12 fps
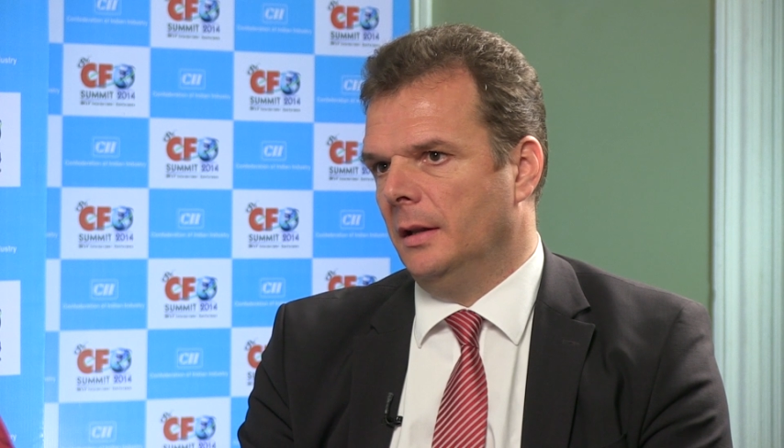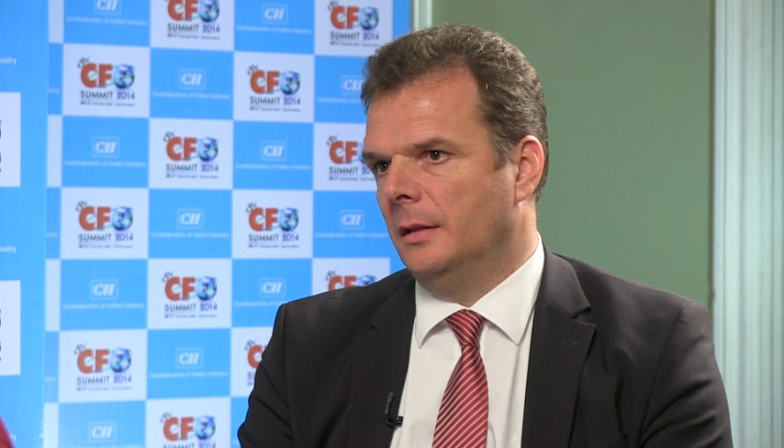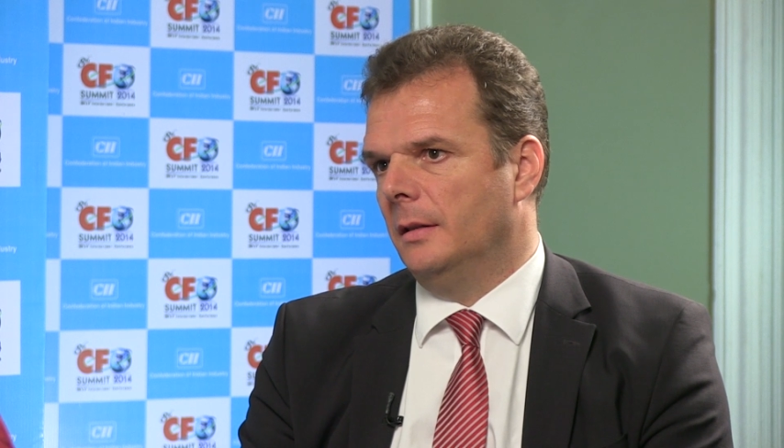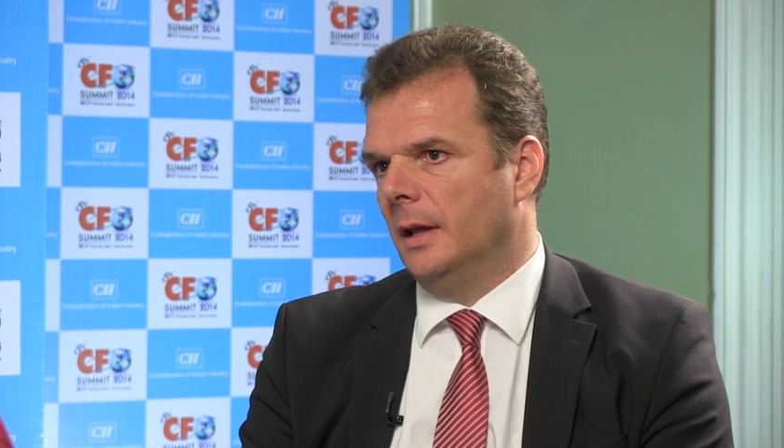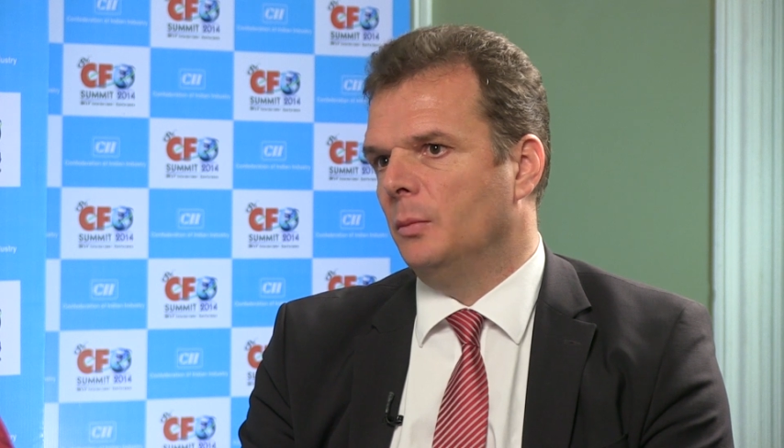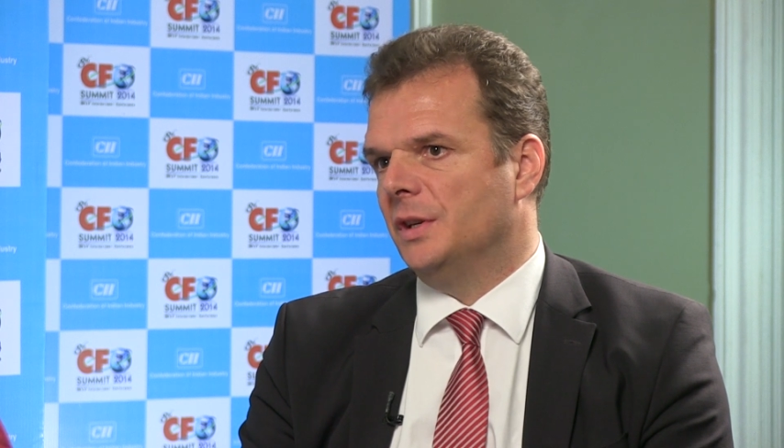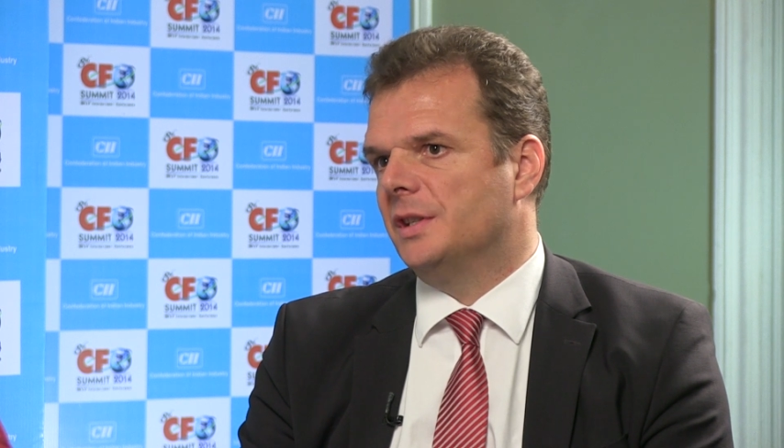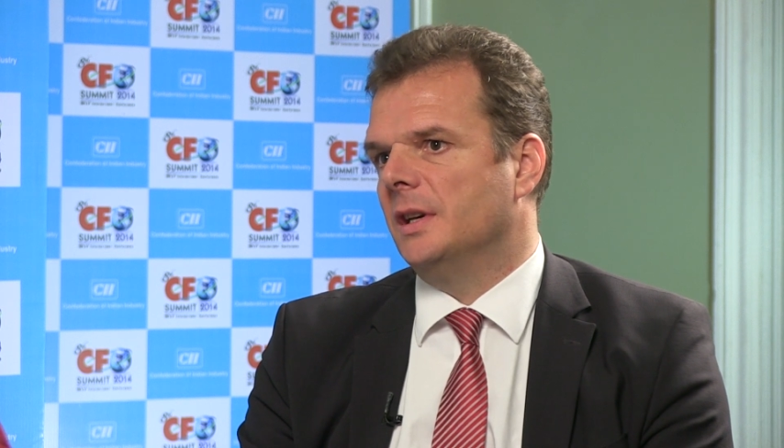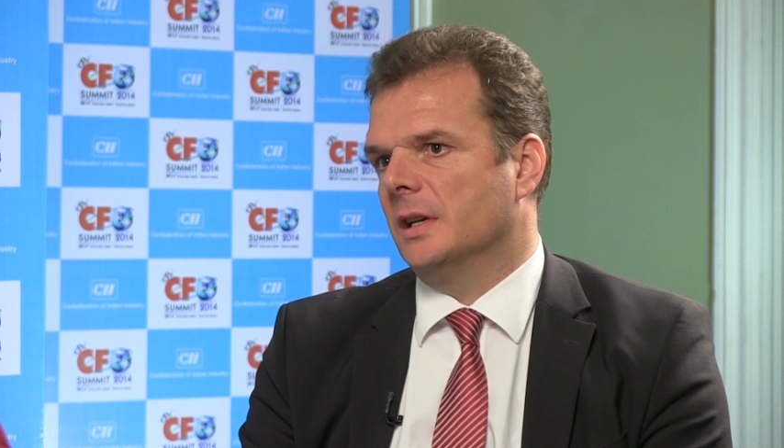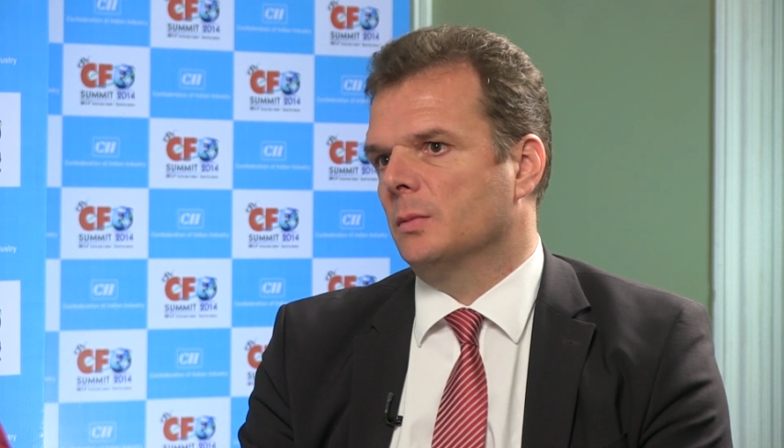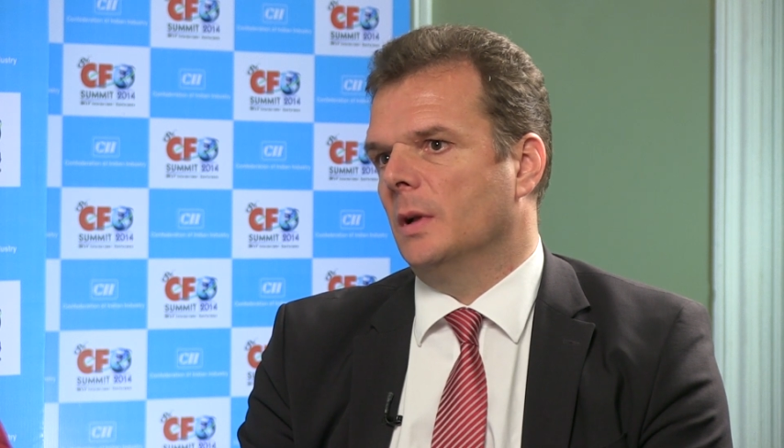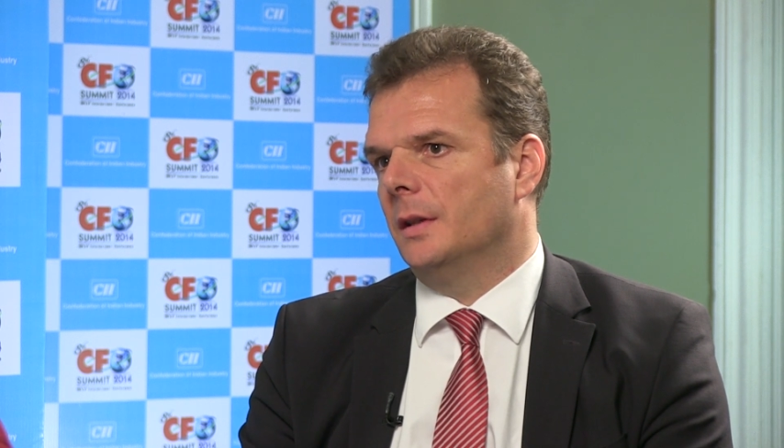and then we
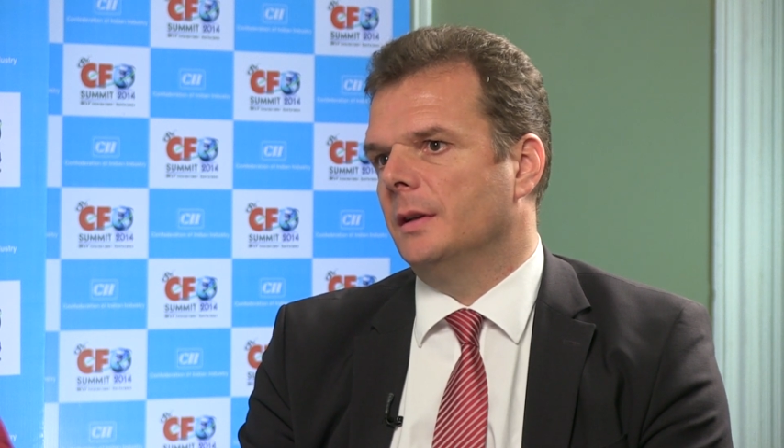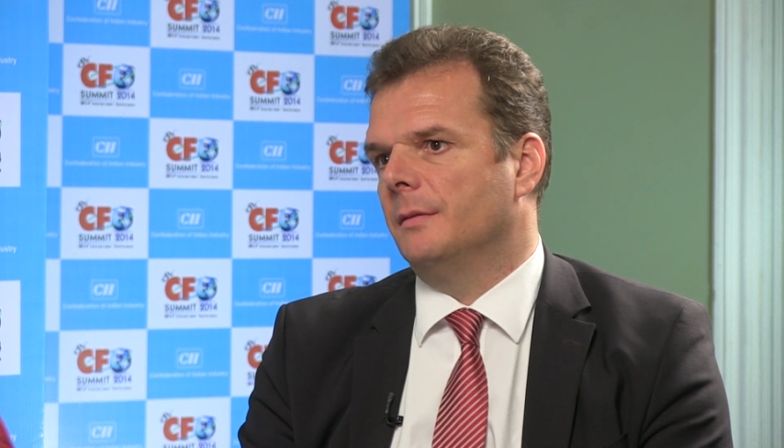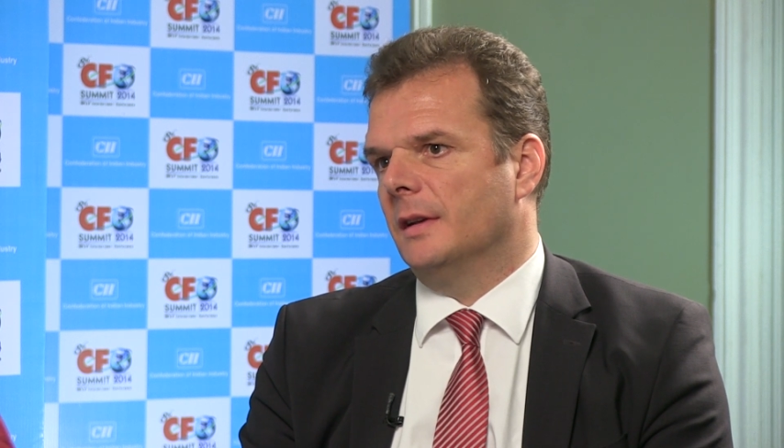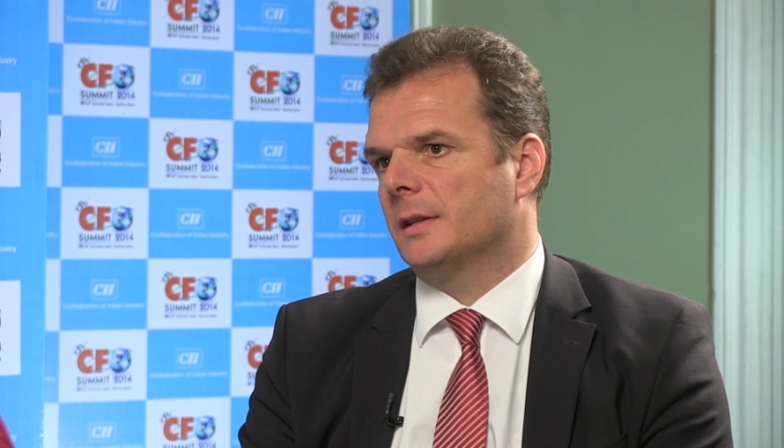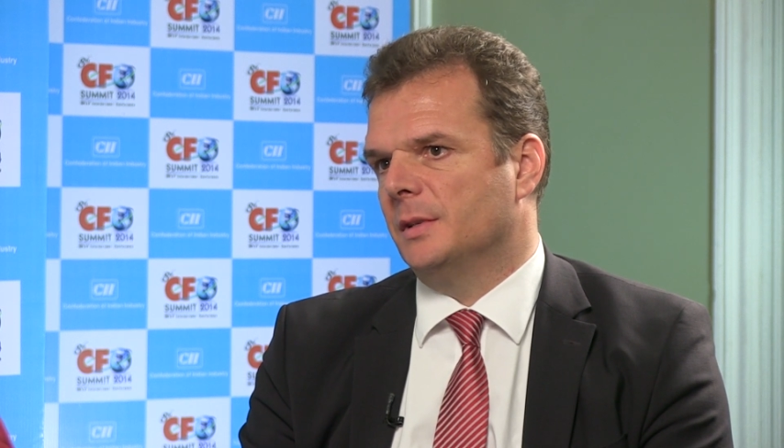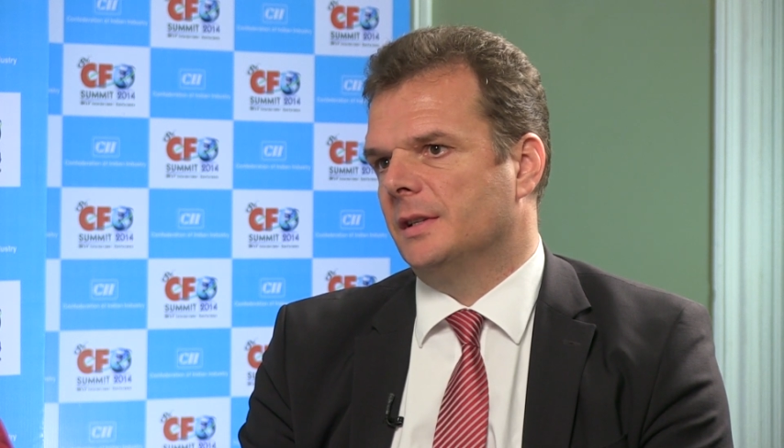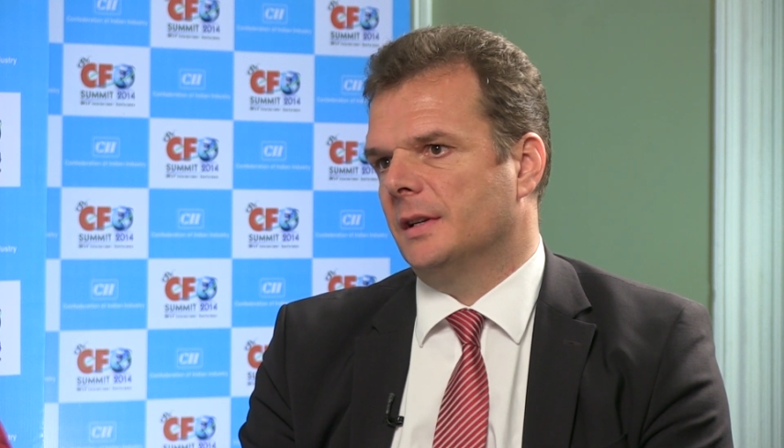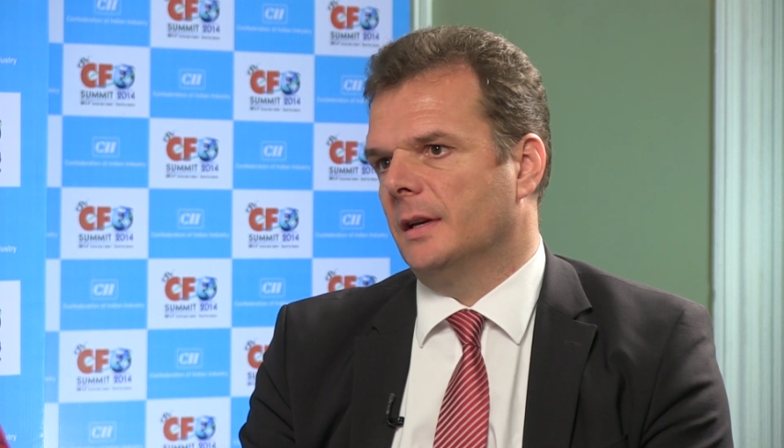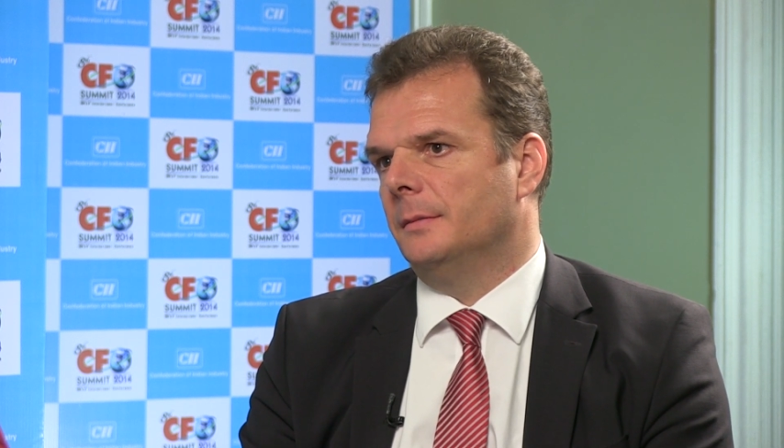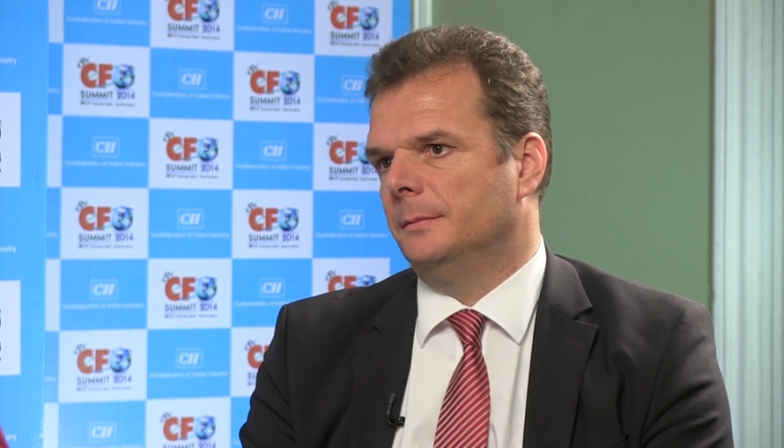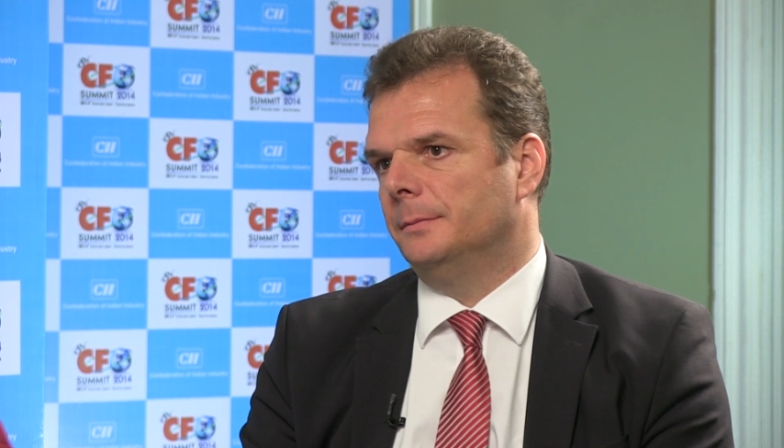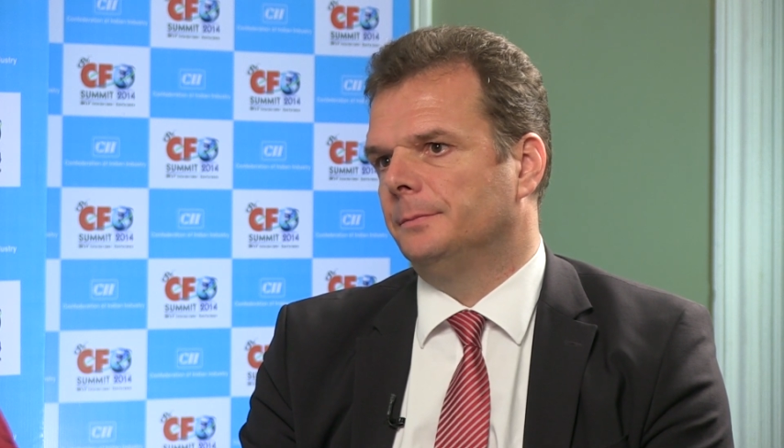see as well the investments again.